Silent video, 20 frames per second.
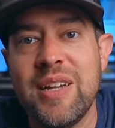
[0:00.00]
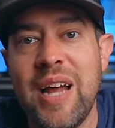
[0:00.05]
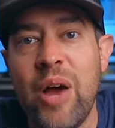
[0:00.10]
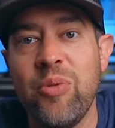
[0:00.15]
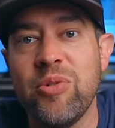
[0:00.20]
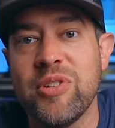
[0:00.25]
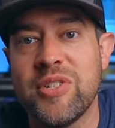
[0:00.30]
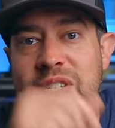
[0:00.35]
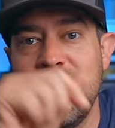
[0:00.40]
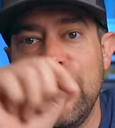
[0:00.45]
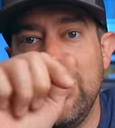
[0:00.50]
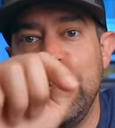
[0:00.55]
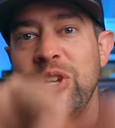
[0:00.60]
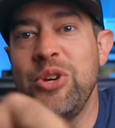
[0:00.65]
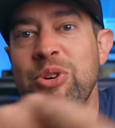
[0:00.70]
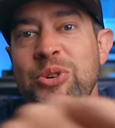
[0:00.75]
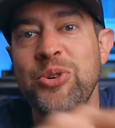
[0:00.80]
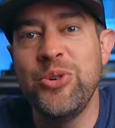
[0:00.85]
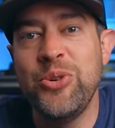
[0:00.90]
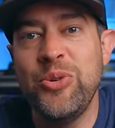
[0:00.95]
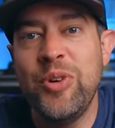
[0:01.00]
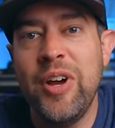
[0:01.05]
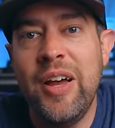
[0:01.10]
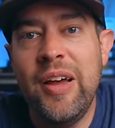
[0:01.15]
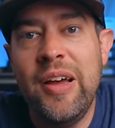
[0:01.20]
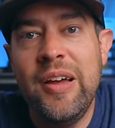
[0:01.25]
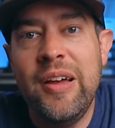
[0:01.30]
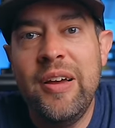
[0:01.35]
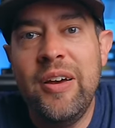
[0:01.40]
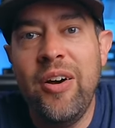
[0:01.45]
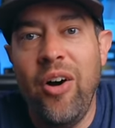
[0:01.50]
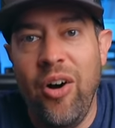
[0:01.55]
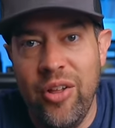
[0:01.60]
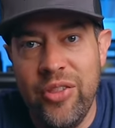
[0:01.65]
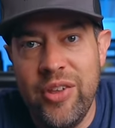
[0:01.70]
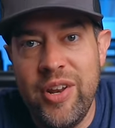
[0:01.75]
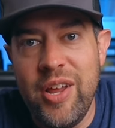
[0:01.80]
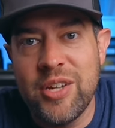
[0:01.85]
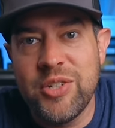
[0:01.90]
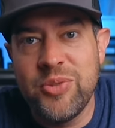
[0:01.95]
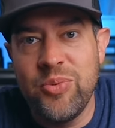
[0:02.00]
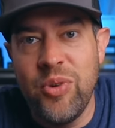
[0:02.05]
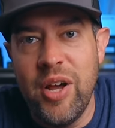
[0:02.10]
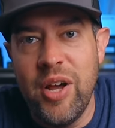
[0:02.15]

and I will see you on the next